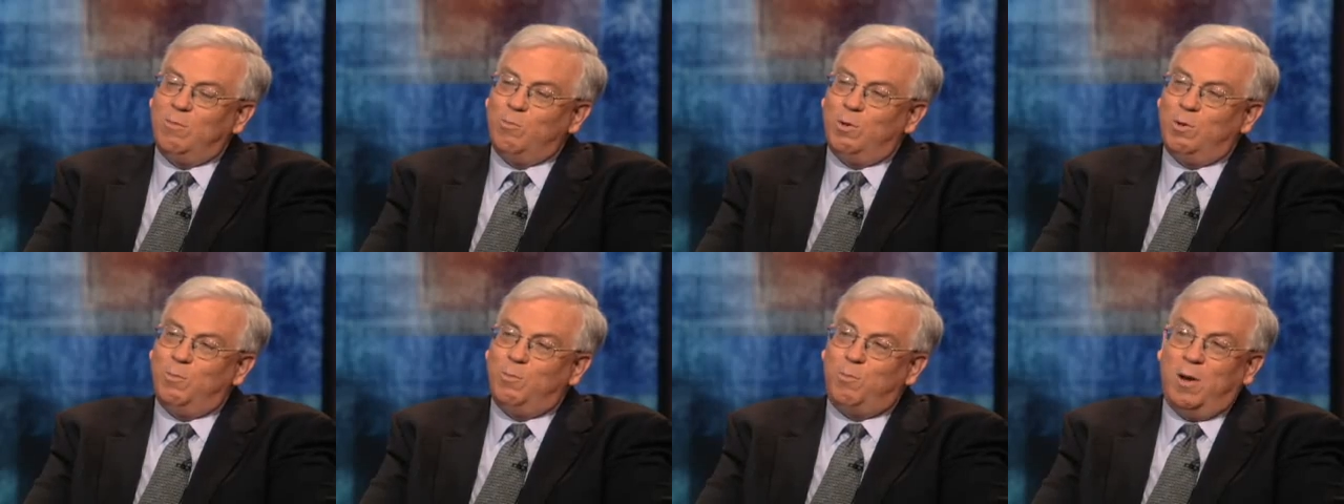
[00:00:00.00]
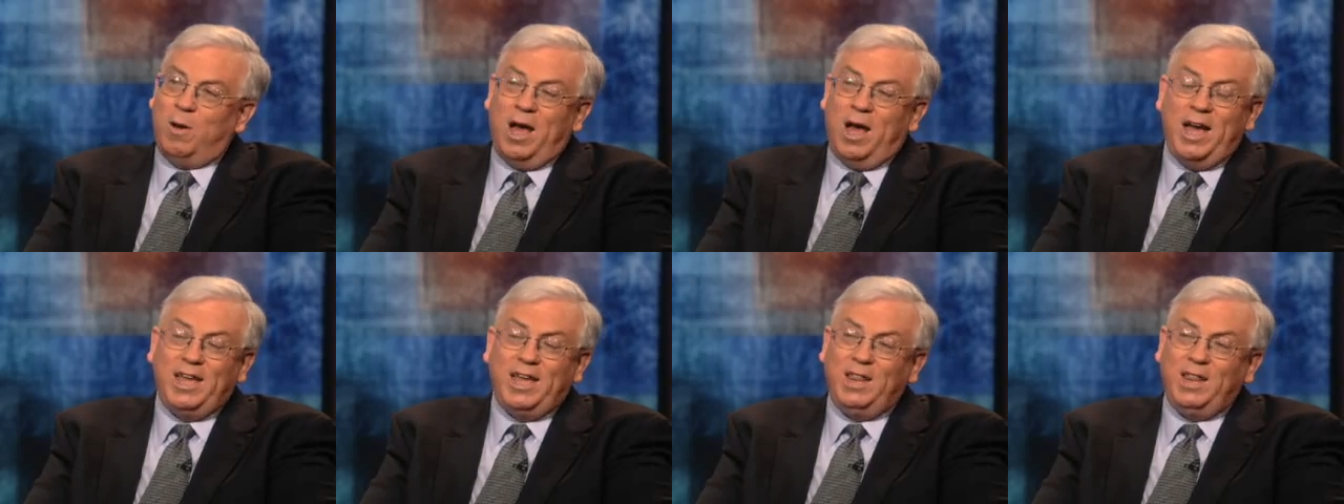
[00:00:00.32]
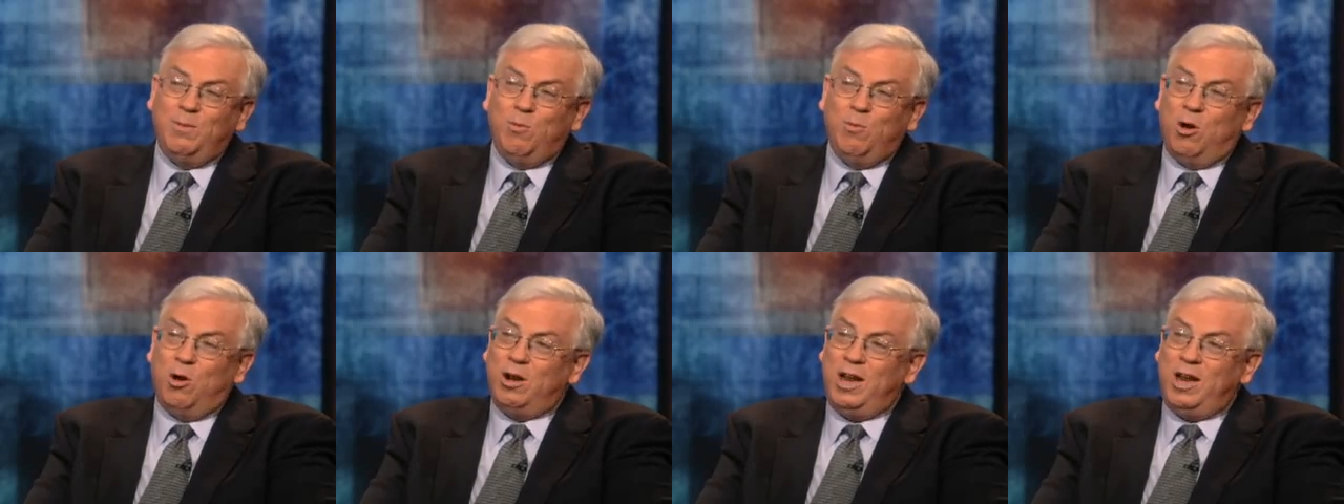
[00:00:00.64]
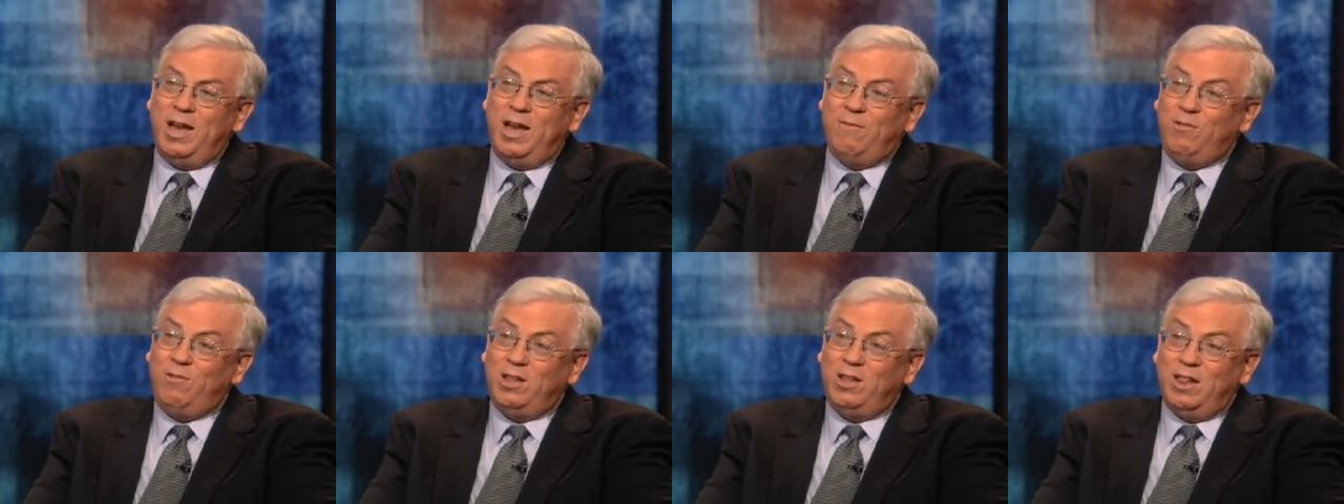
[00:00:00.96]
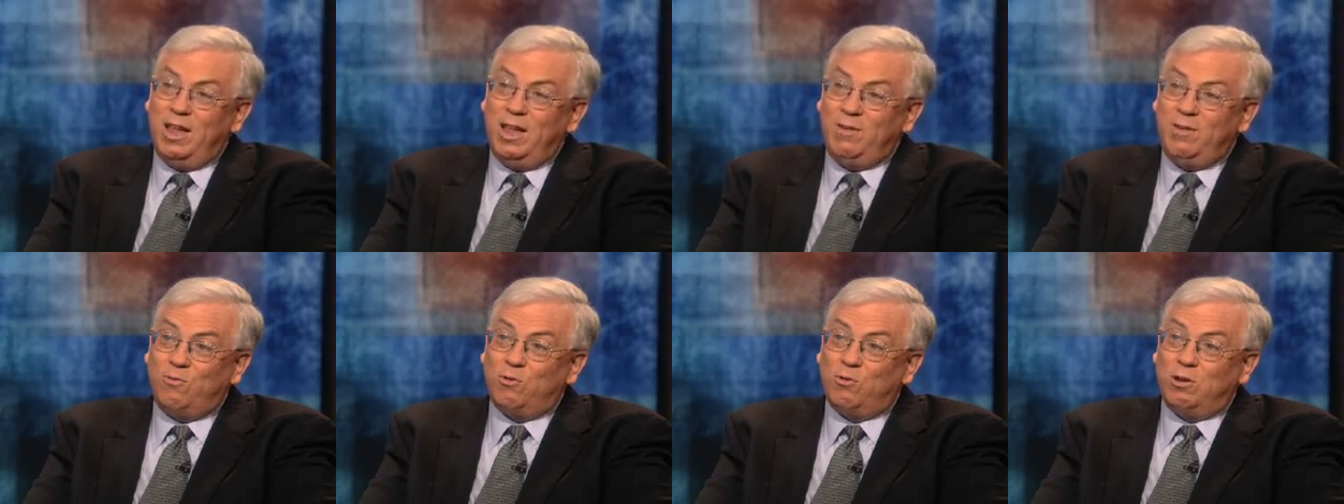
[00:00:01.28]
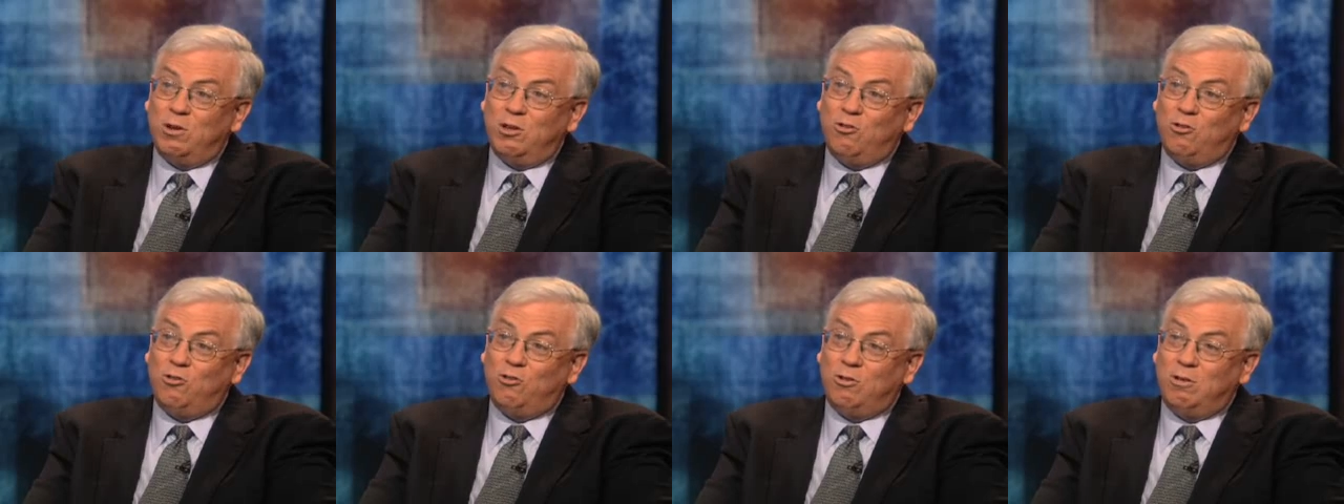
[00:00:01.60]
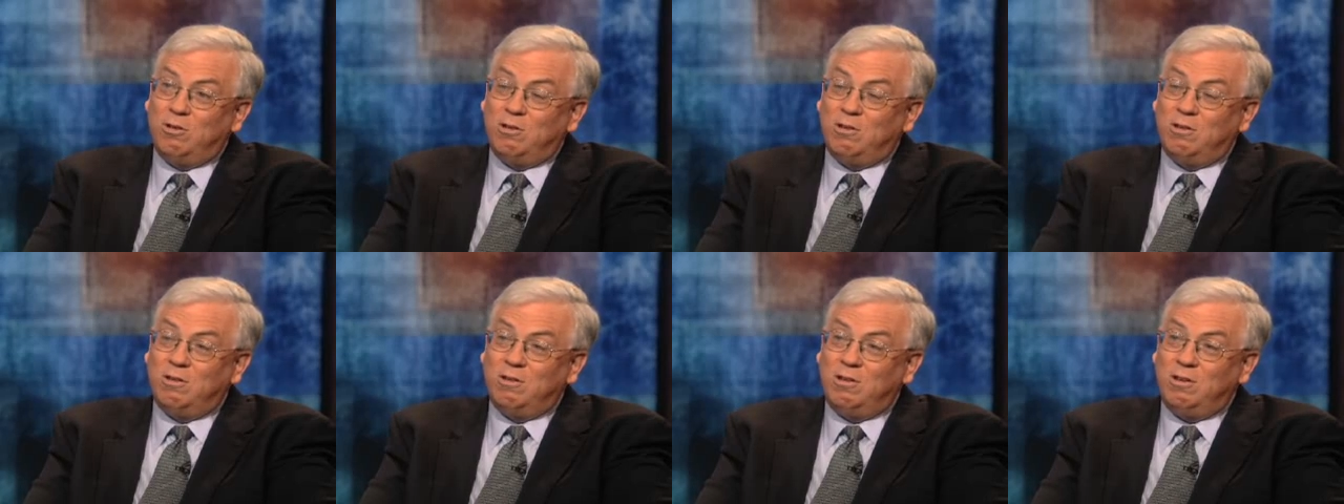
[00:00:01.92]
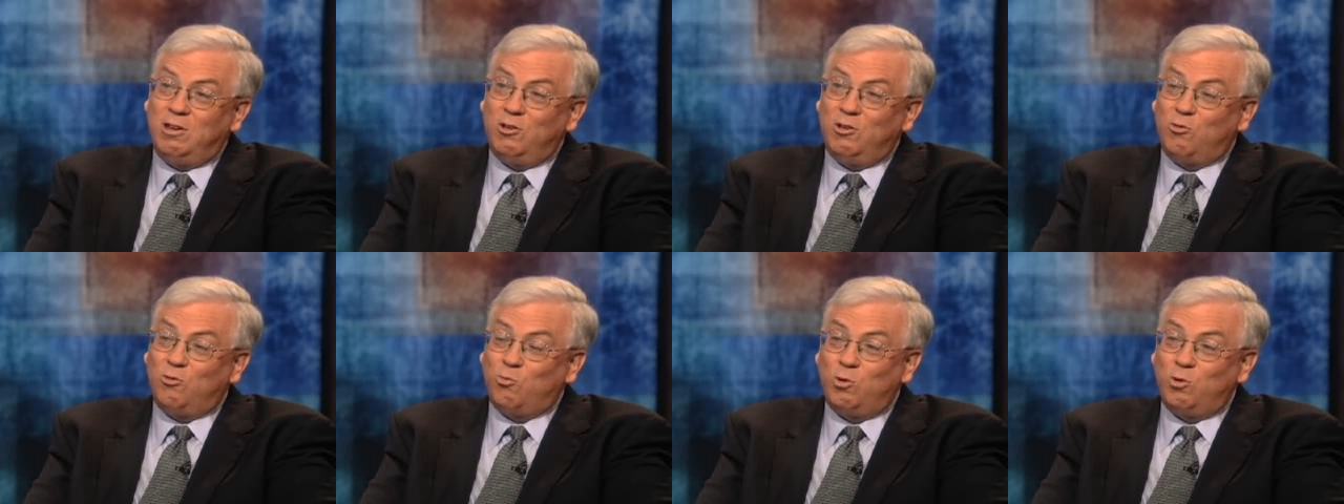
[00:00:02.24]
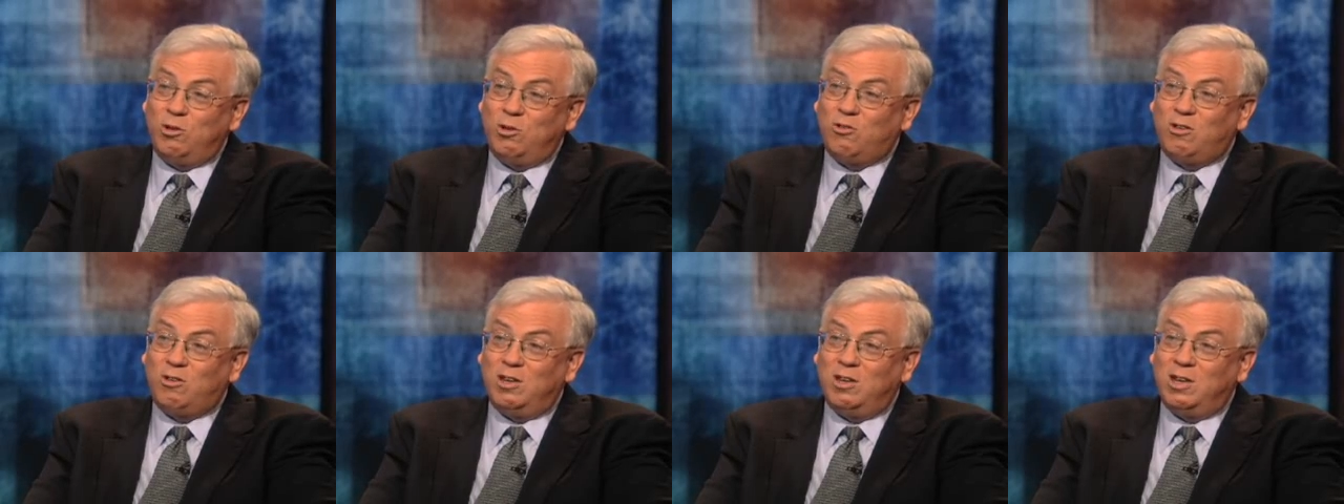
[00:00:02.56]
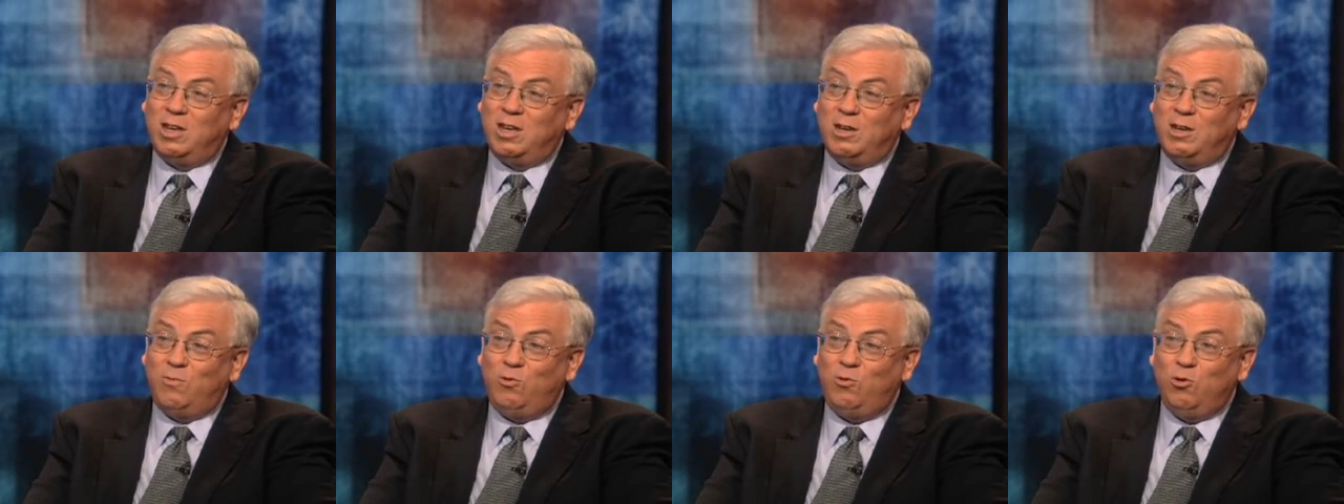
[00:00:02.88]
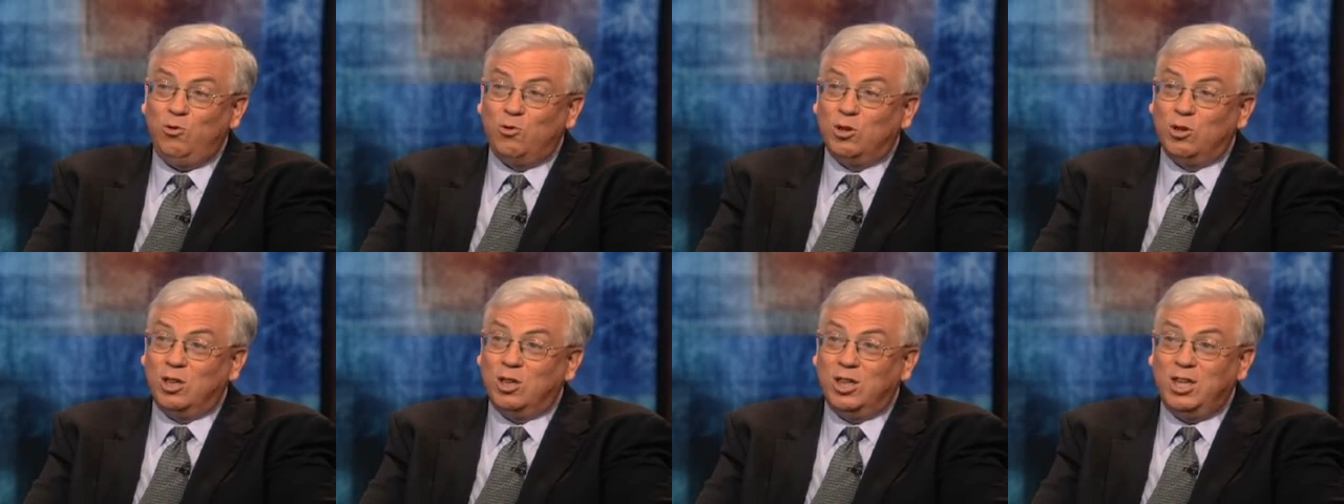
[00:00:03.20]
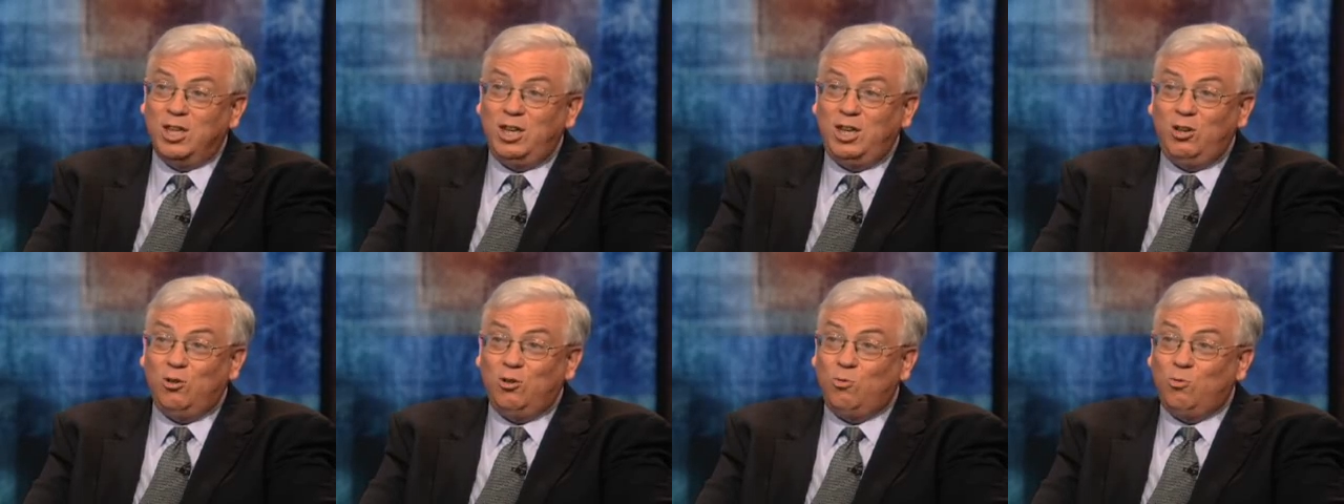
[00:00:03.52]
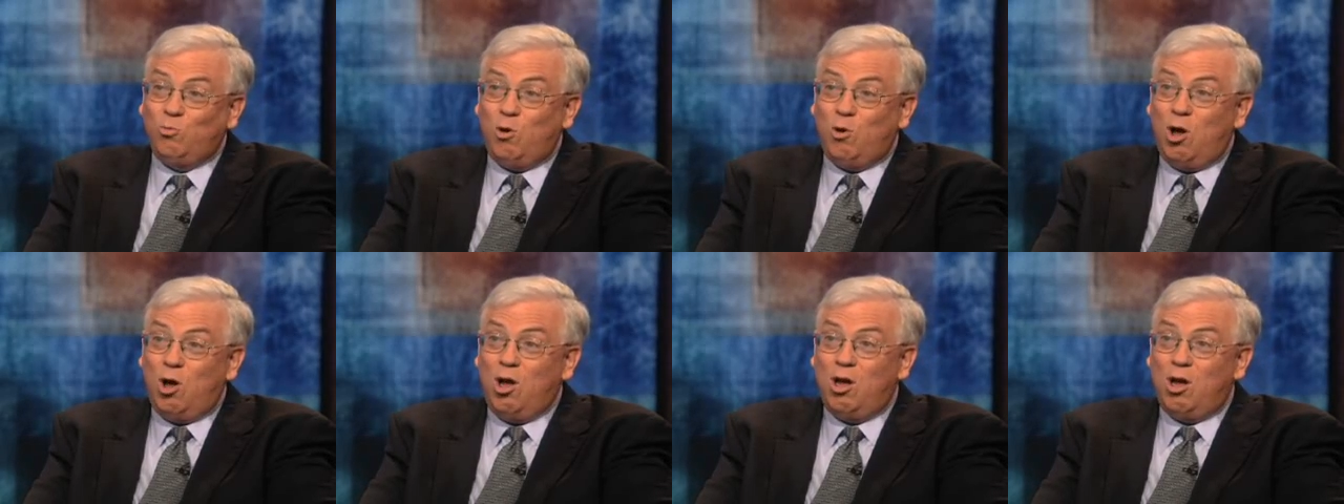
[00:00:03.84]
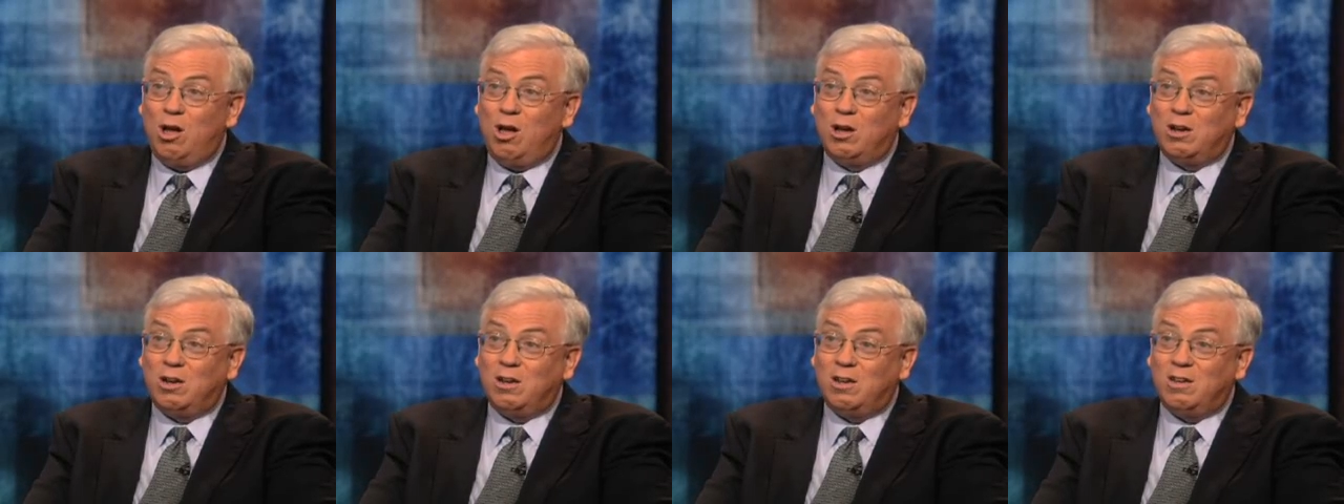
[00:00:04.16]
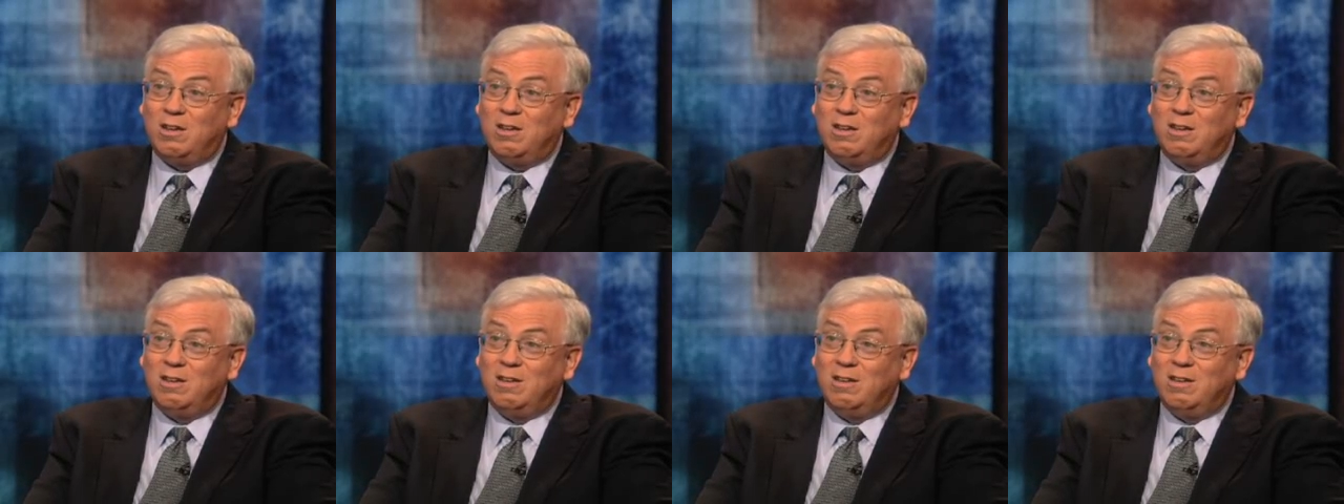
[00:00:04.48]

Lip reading: But buying them on heavy leverage is risking, if you're a little wrong,